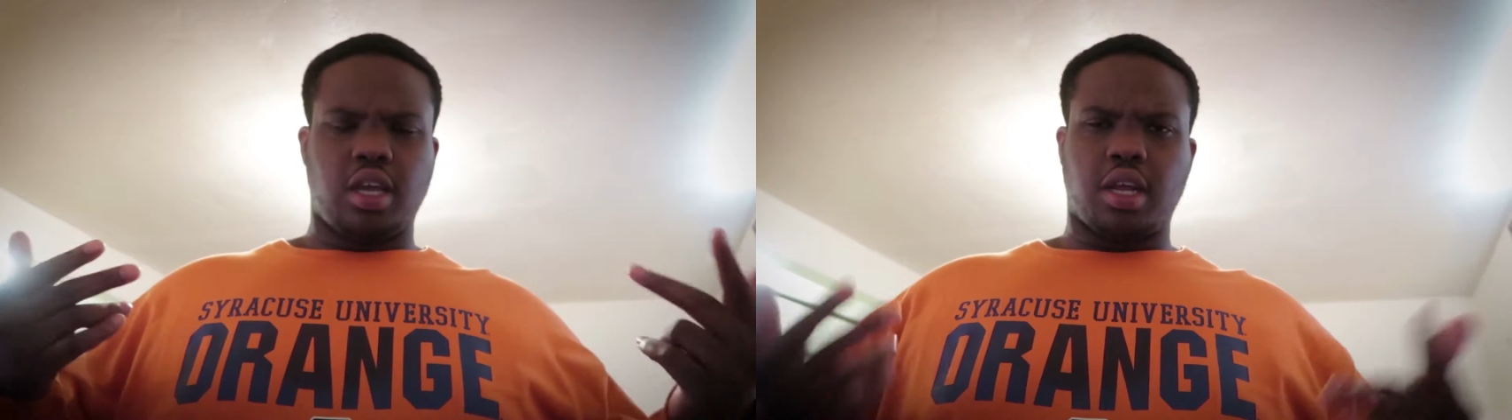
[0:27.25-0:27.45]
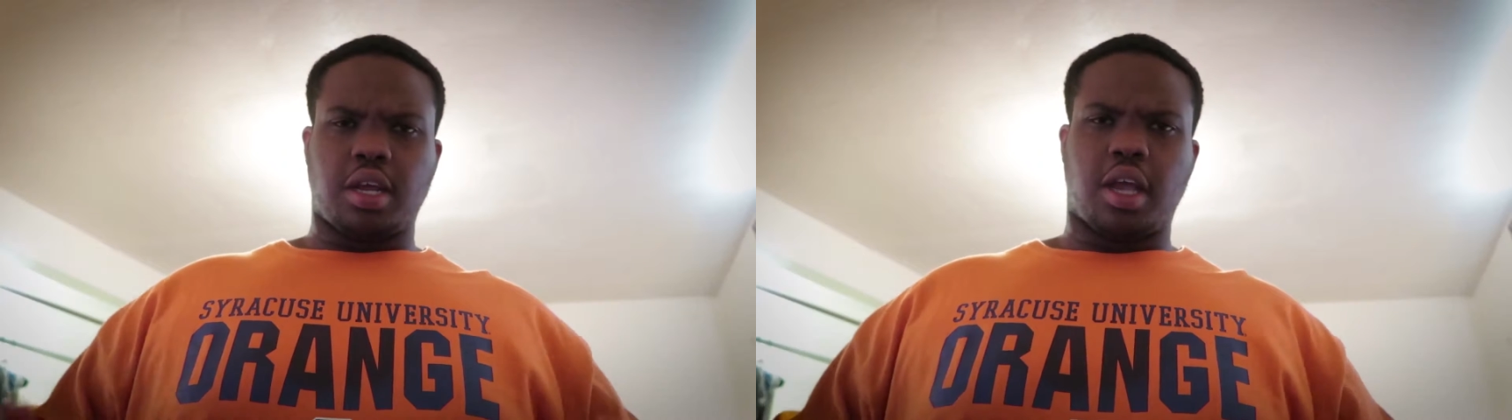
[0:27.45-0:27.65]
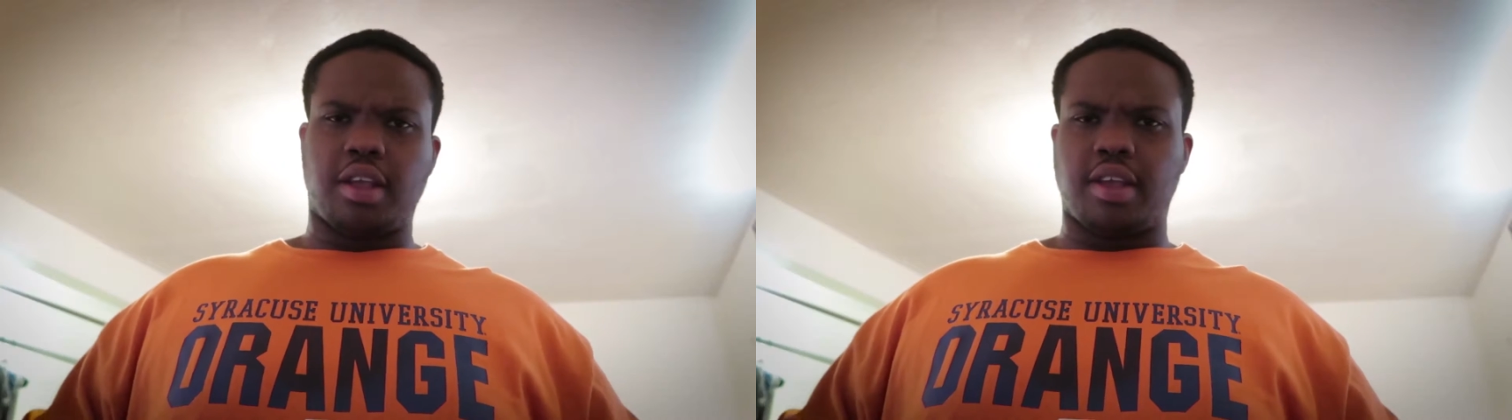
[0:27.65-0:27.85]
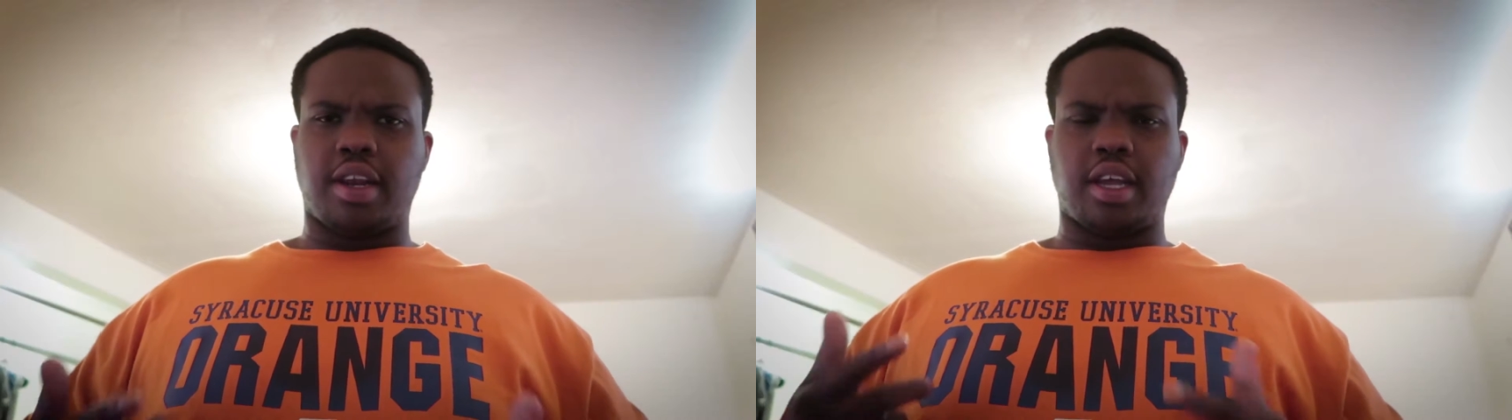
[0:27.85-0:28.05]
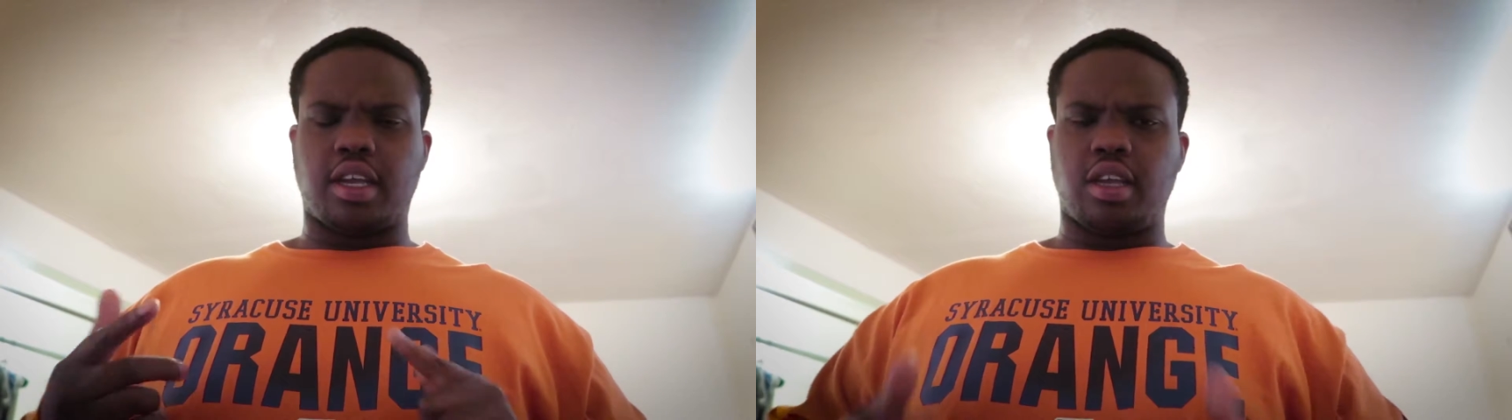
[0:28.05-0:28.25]
I got it,
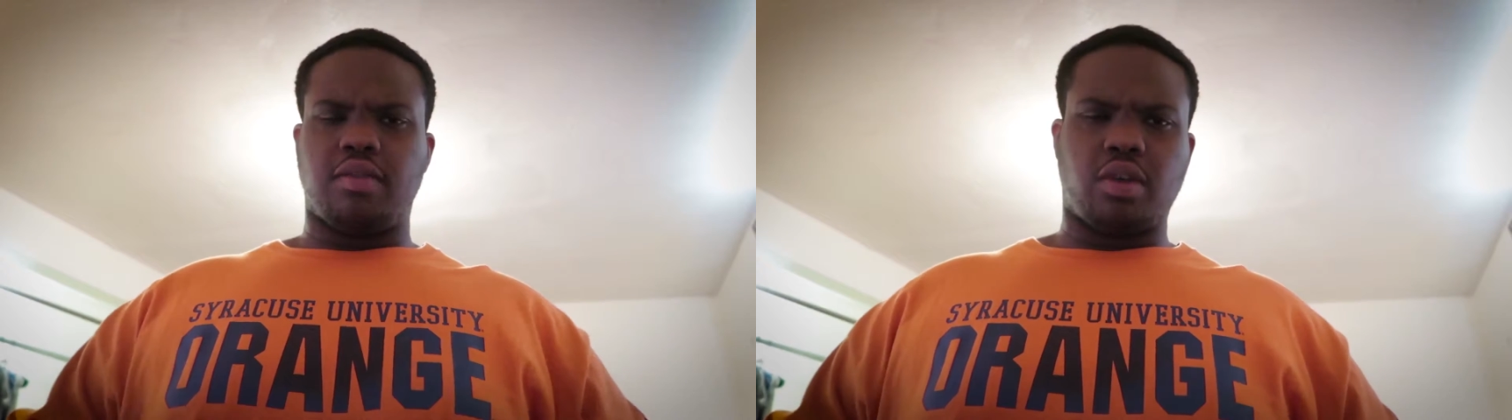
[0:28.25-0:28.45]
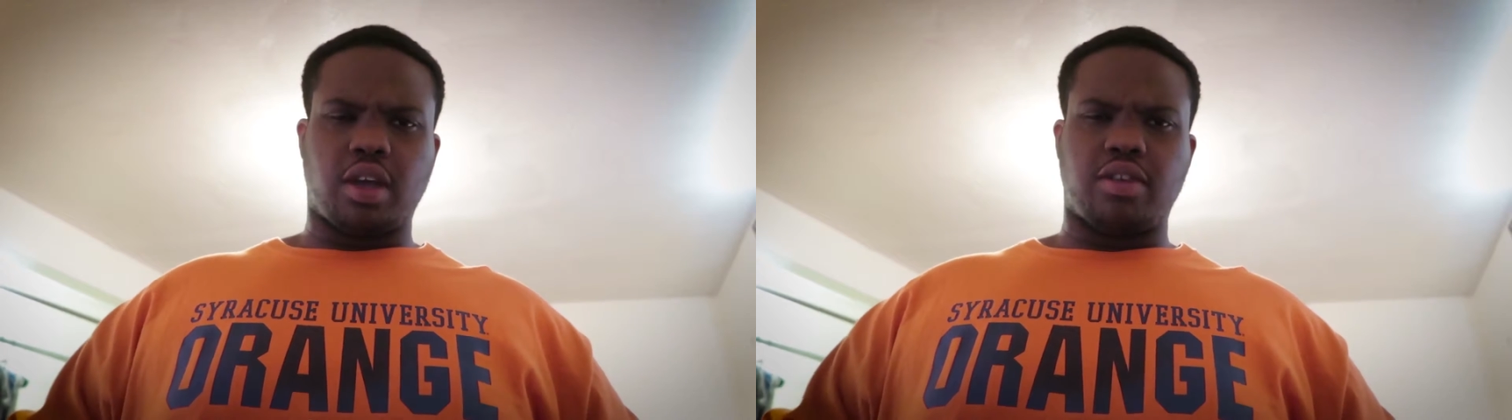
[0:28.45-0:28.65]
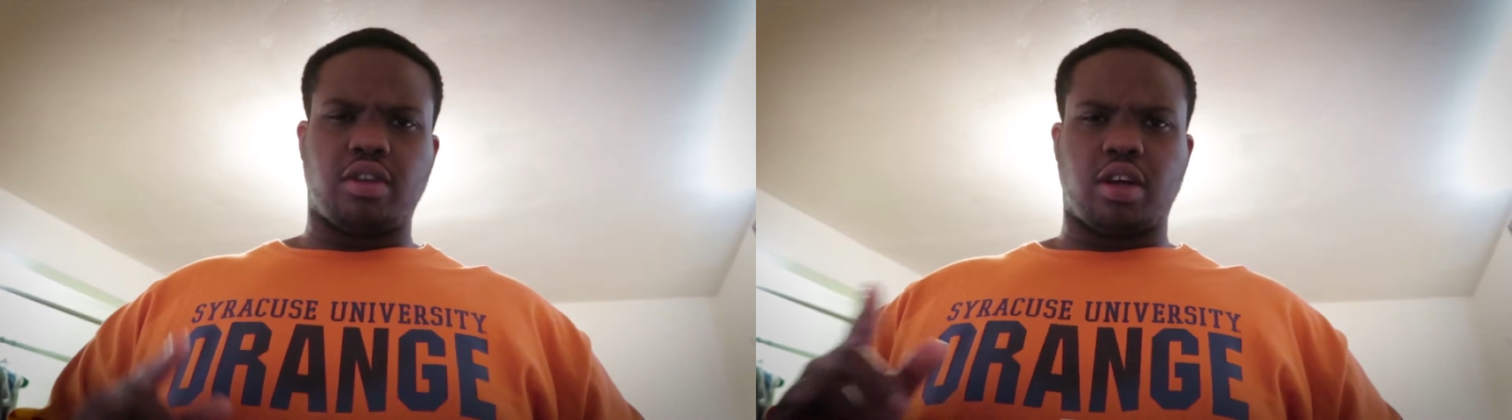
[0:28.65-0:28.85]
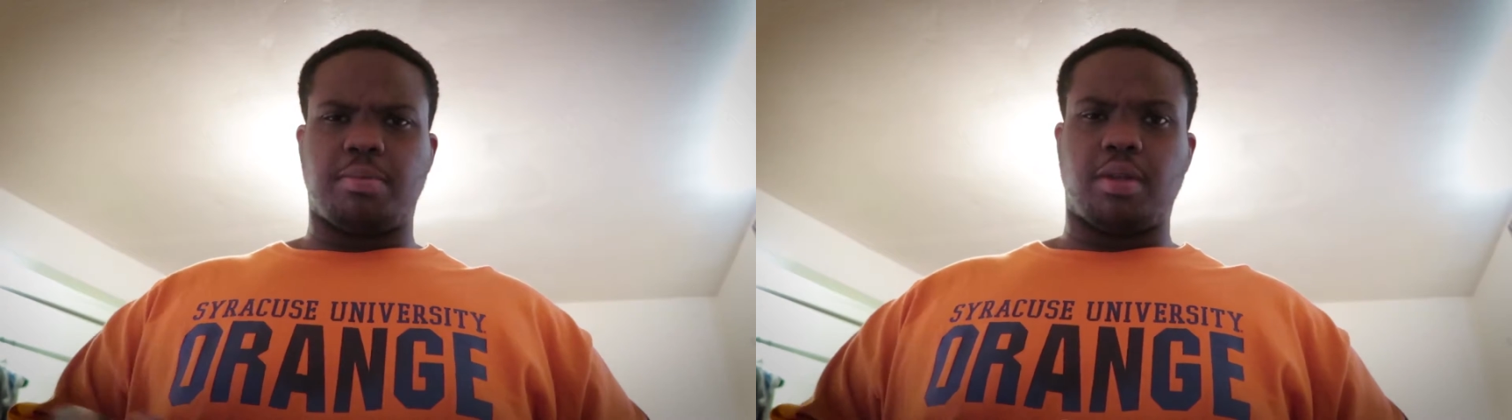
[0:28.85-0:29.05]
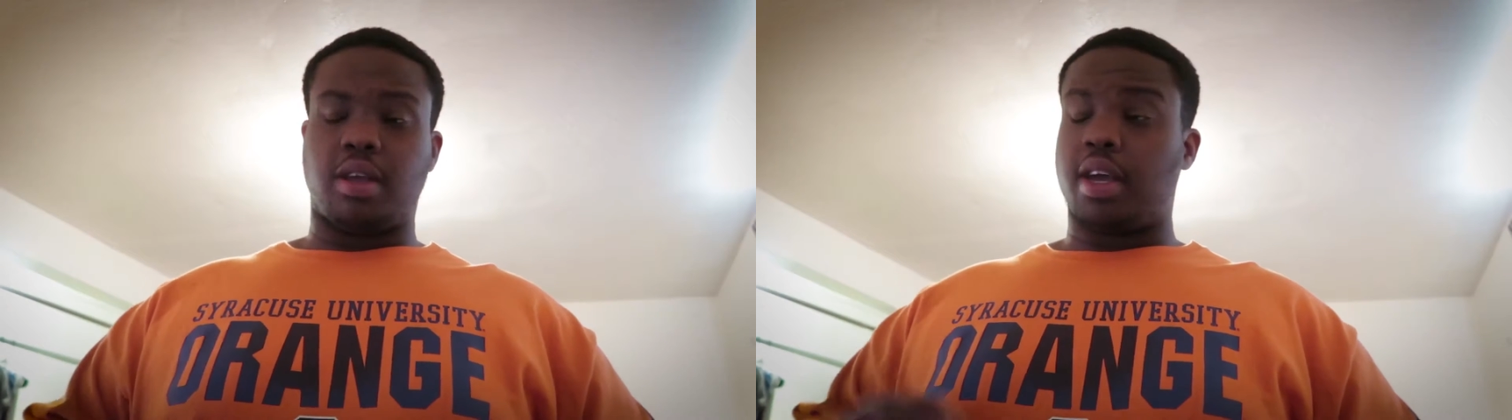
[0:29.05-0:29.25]
and I can give you guys an
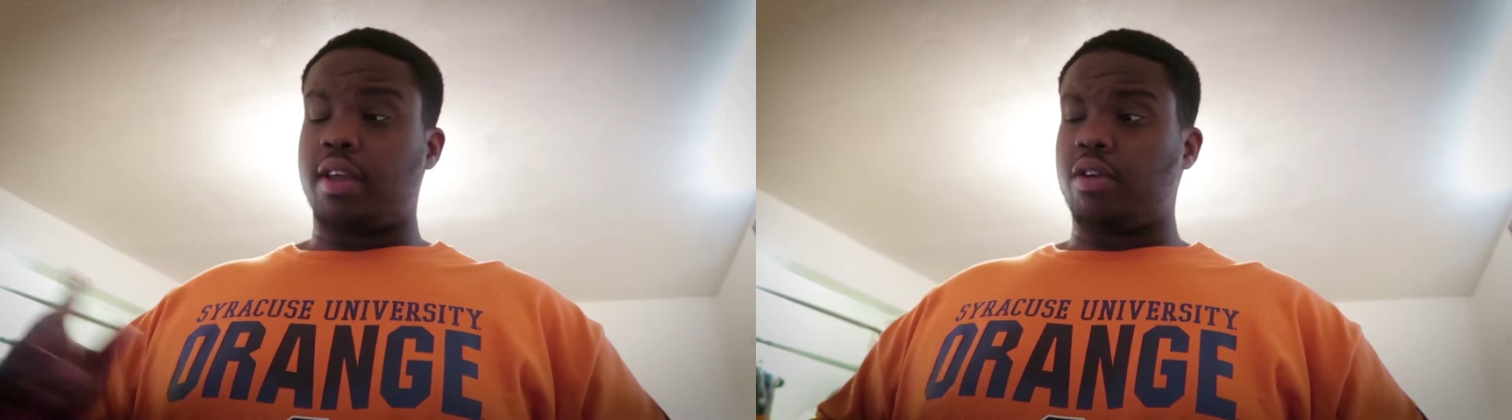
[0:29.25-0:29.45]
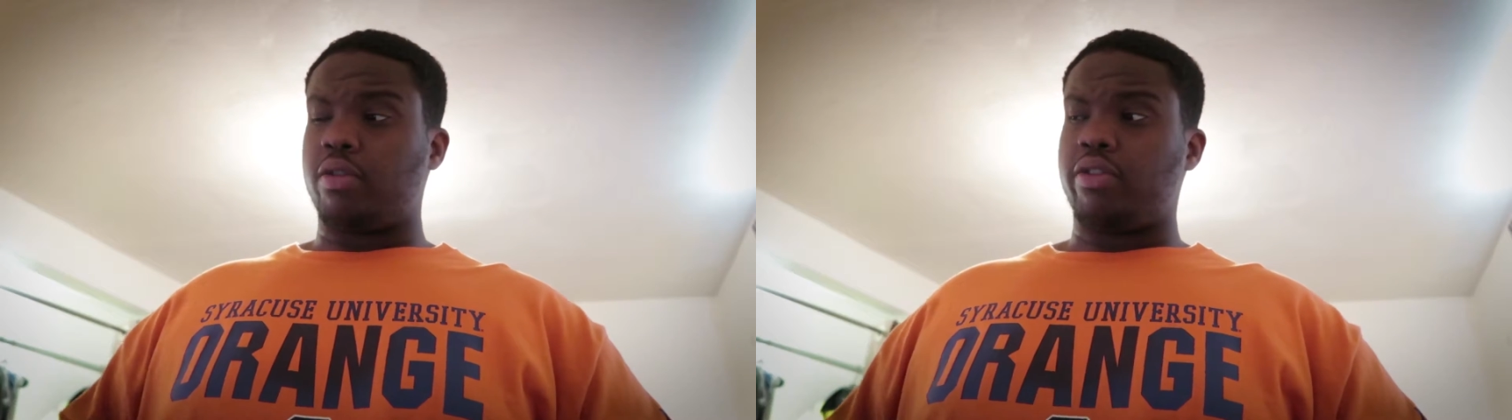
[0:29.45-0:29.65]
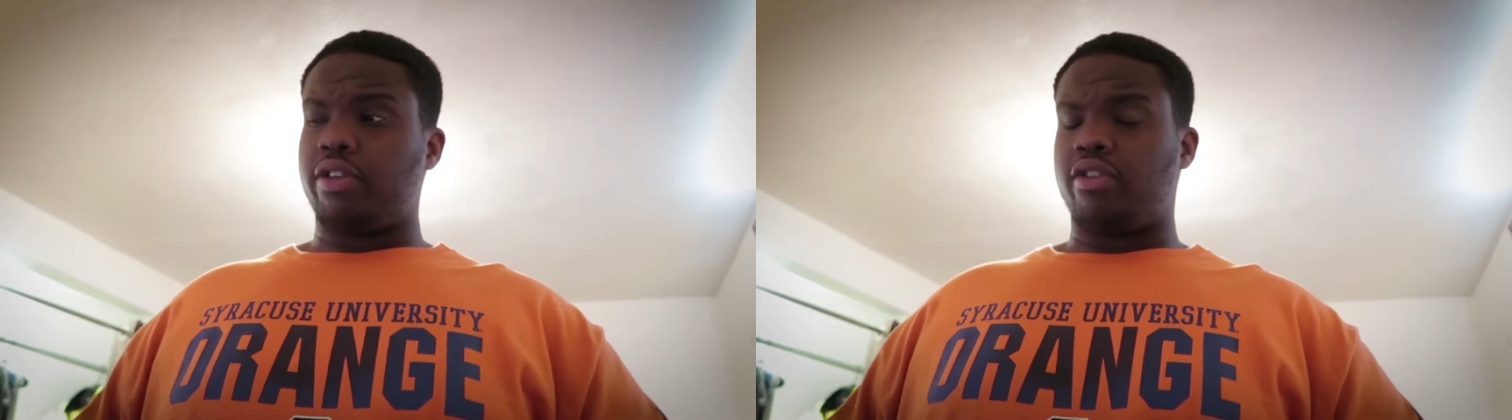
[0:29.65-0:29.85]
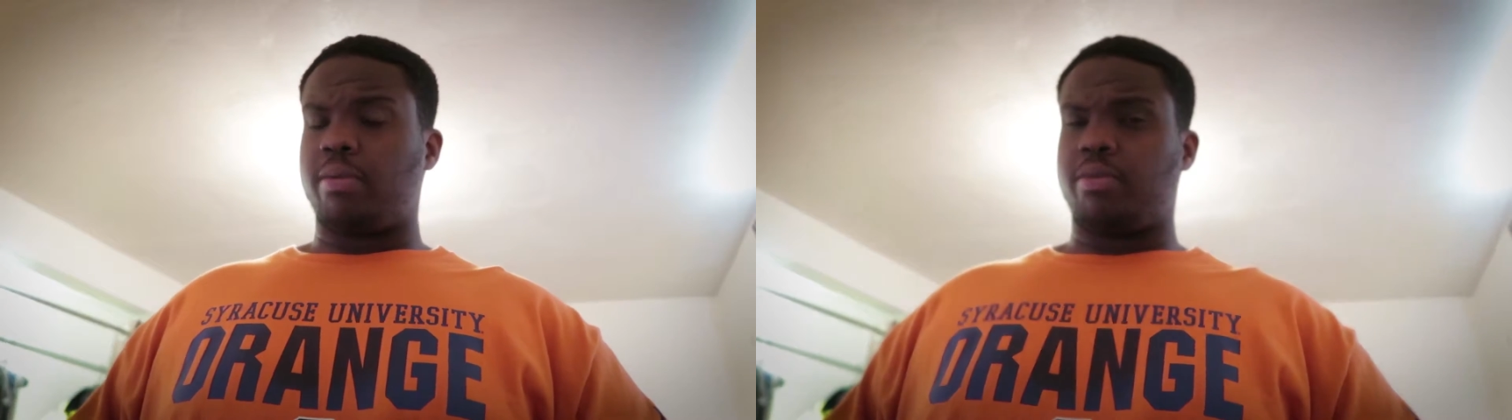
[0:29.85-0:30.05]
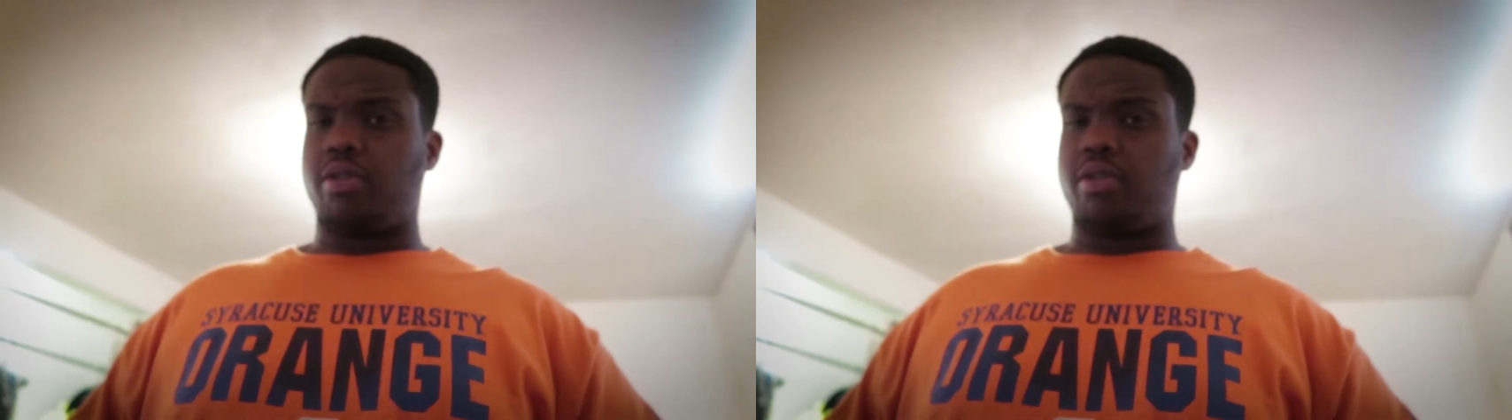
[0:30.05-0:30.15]
update. I have to go to the gym